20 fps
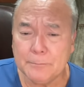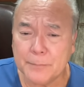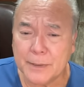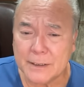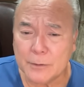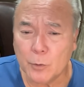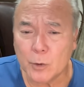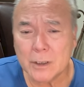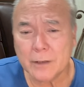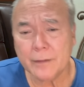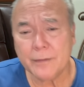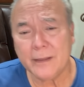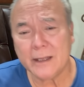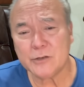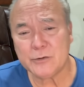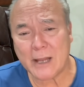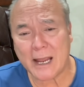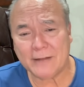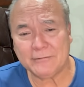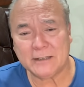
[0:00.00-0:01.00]
But one of the
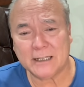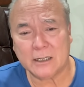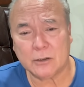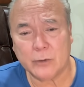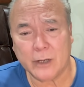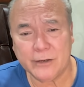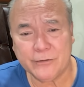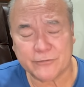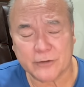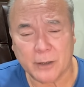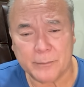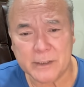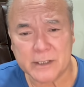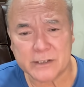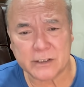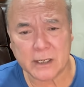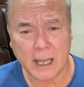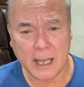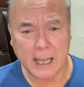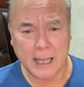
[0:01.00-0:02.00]
things we have to get away from
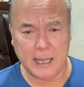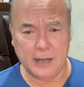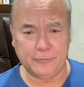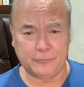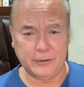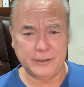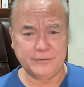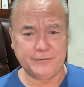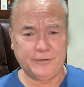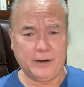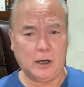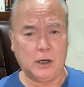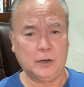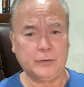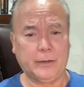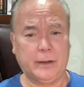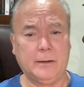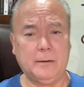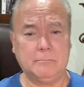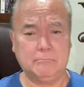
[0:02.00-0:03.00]
is if we follow
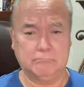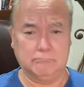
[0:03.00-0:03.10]
the